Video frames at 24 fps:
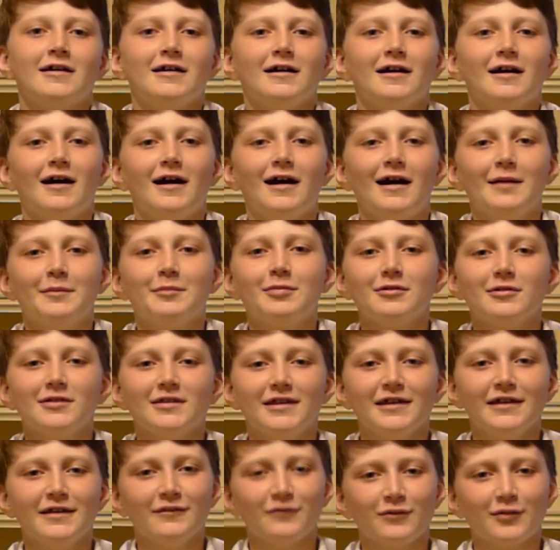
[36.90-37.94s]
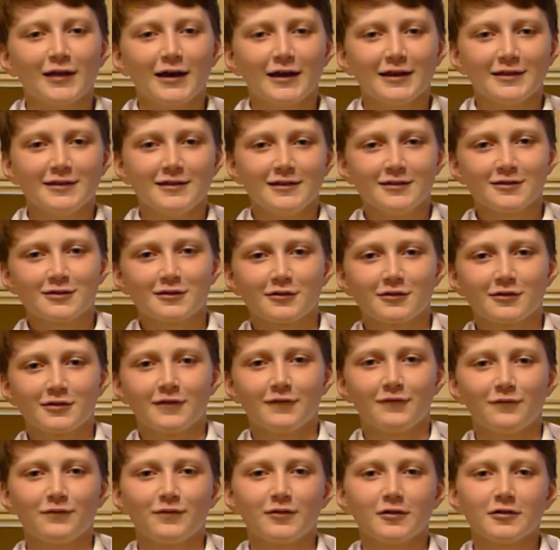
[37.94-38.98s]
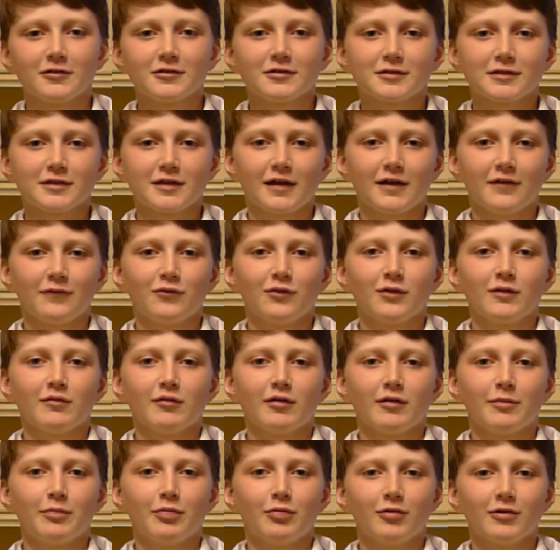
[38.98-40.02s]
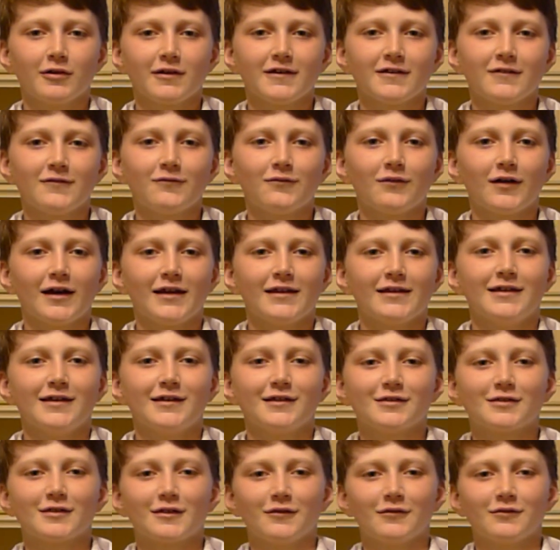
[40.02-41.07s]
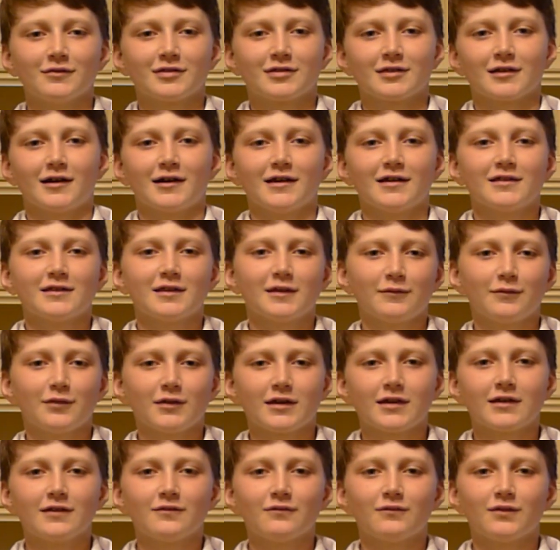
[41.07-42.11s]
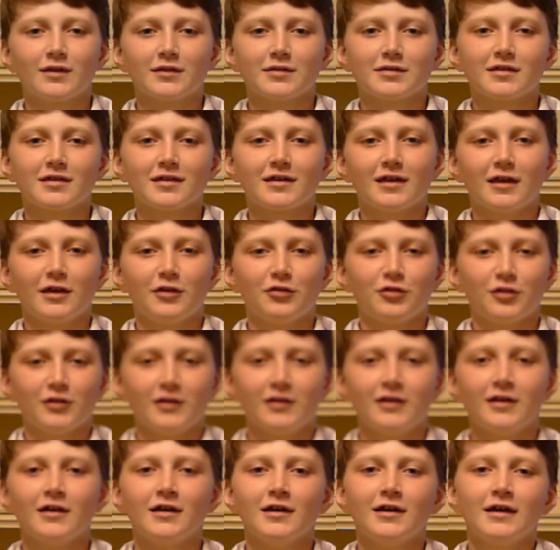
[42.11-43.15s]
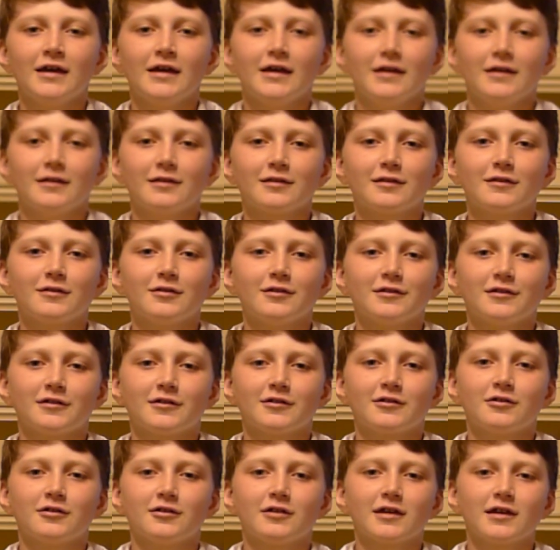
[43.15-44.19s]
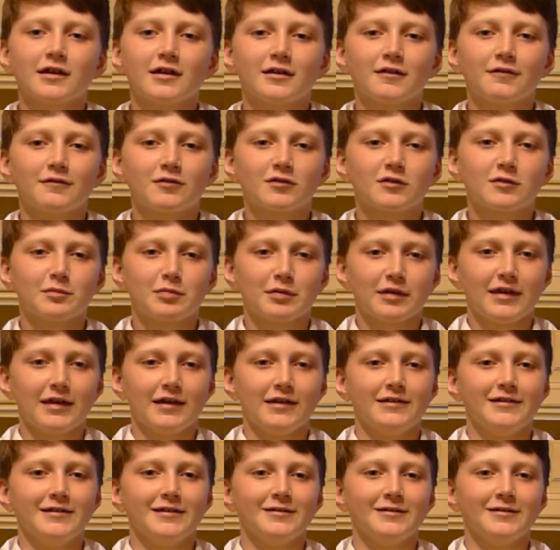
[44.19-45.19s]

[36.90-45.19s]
I believe that these are the first ever reported findings of scientific investigation into the cooking of spaghetti.